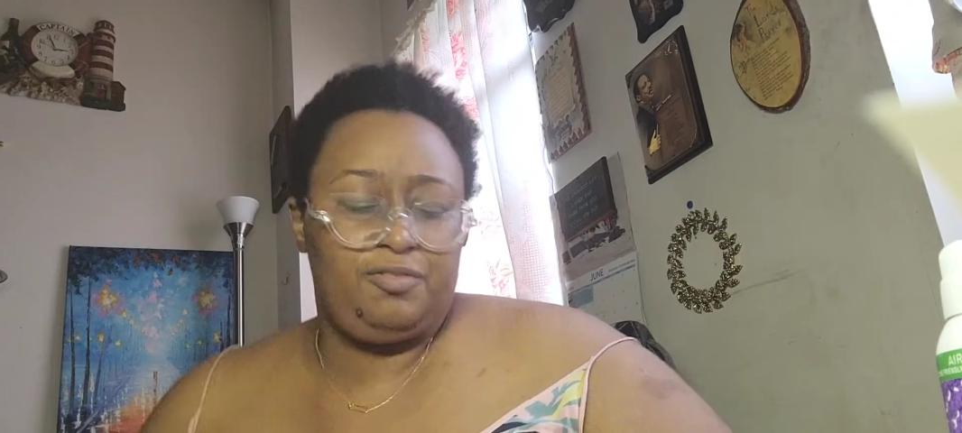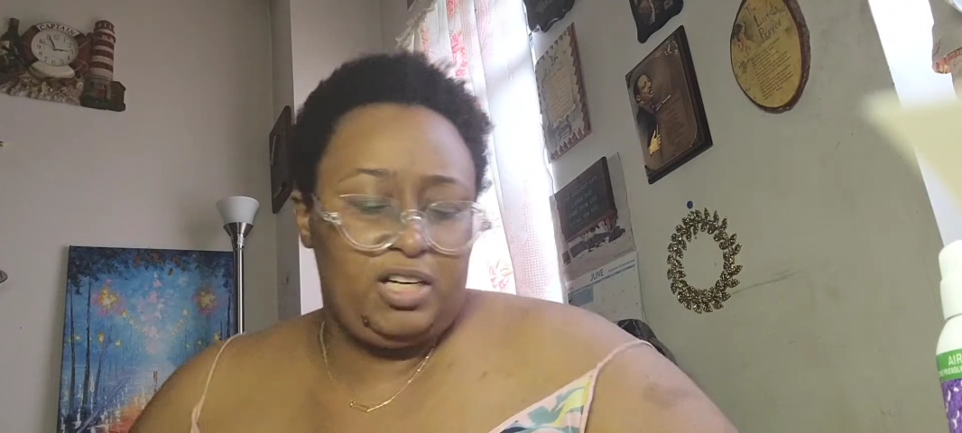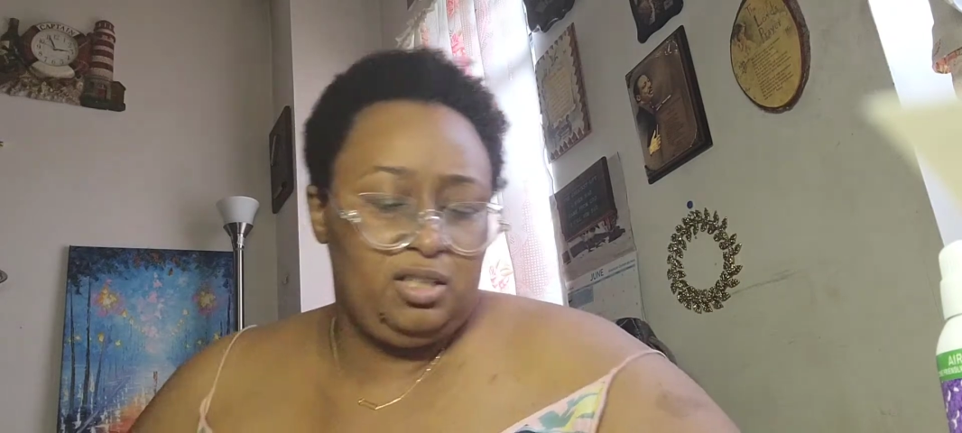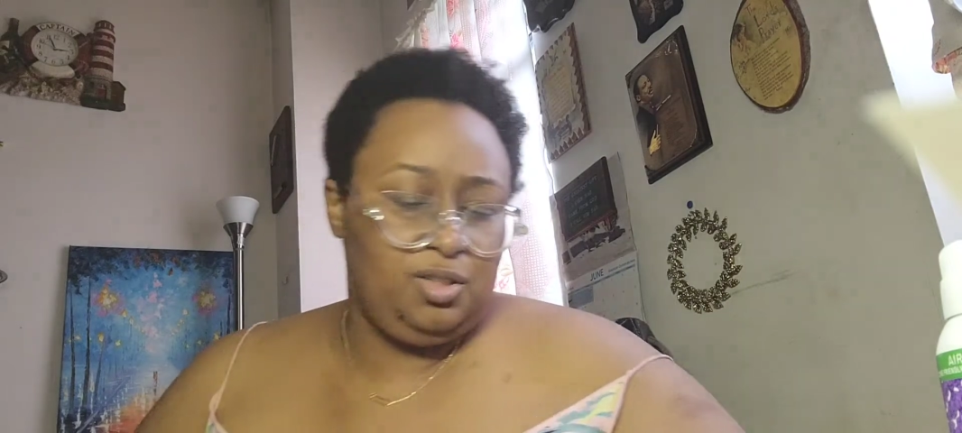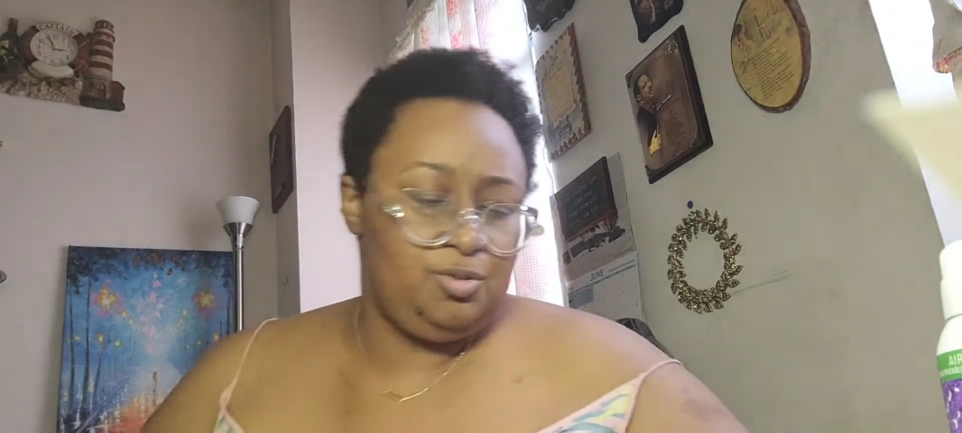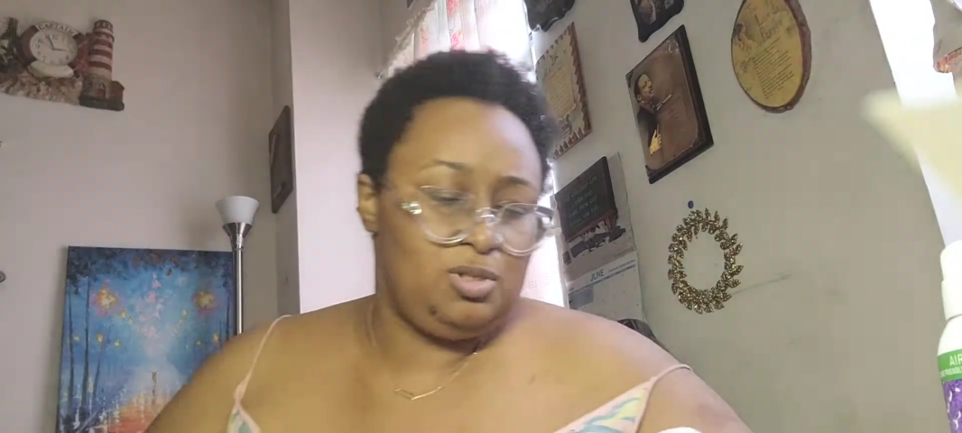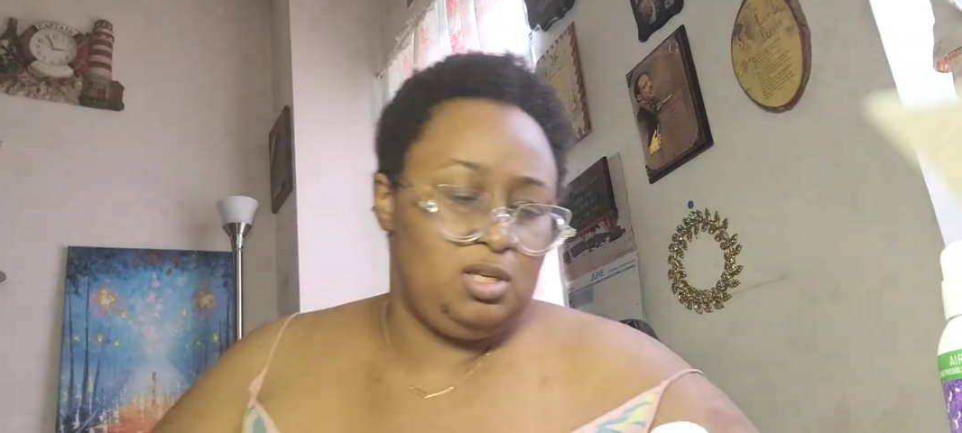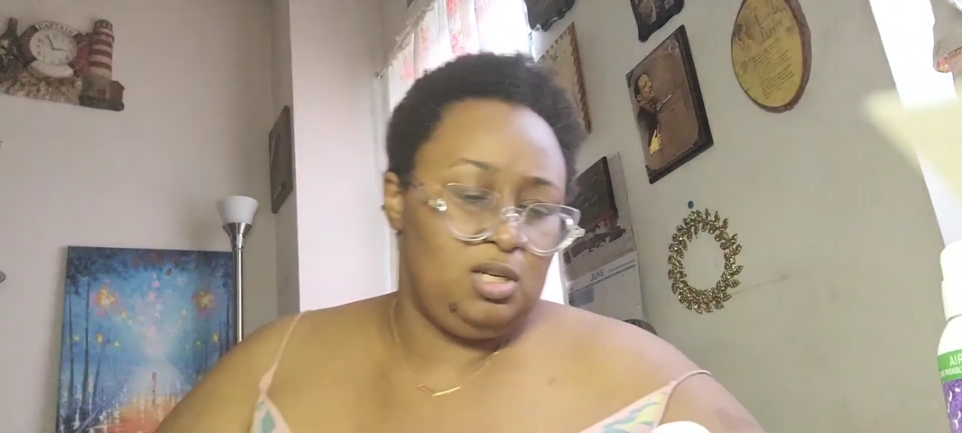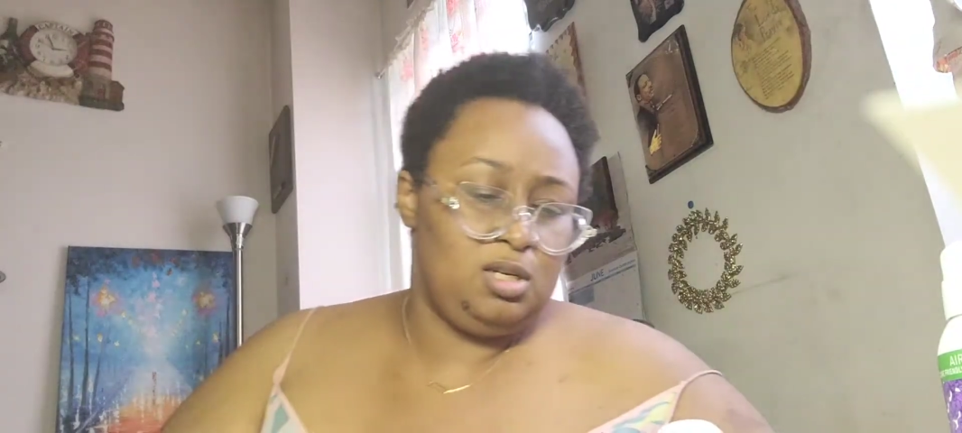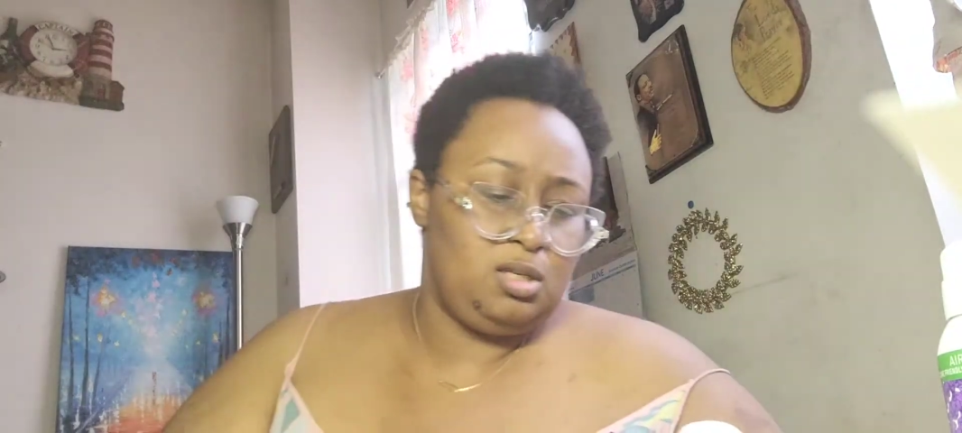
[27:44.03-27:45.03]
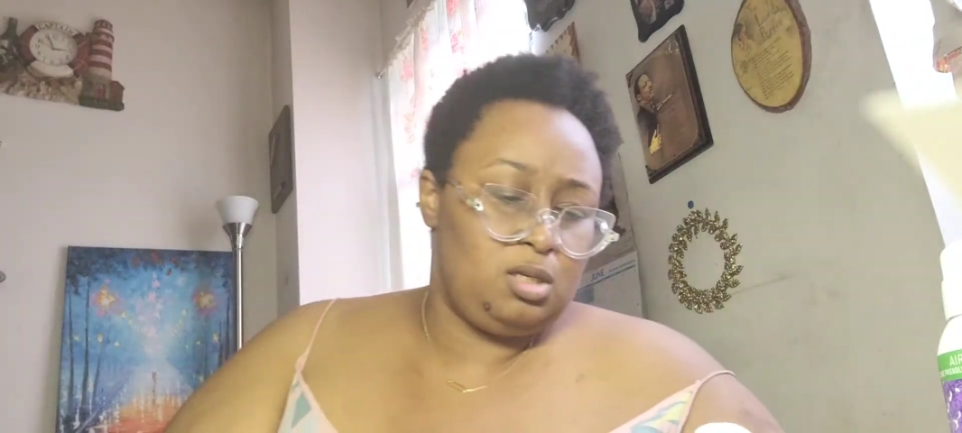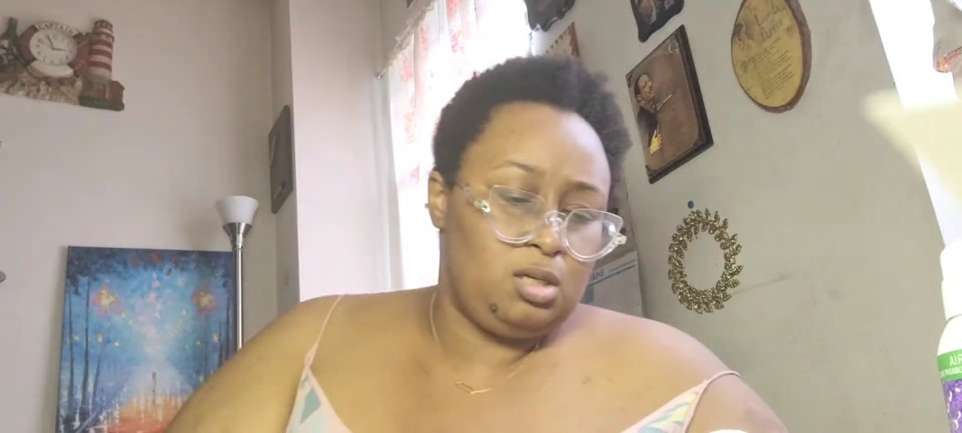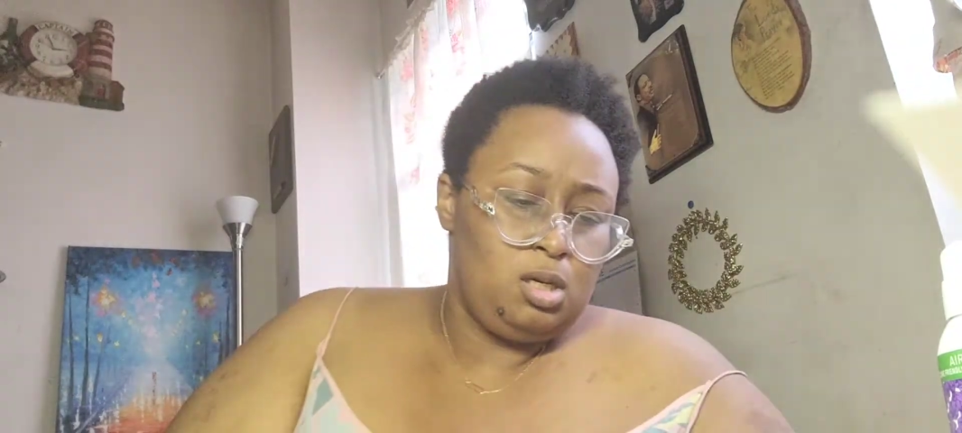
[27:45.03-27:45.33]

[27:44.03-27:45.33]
finally use this.